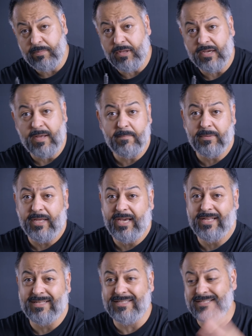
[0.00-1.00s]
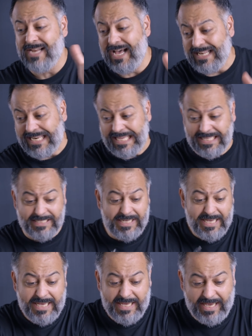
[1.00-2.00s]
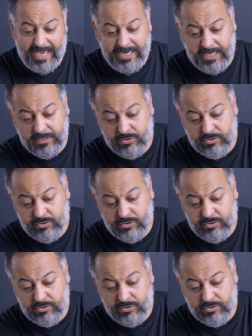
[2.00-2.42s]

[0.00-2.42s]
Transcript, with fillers: plug and play, does not need any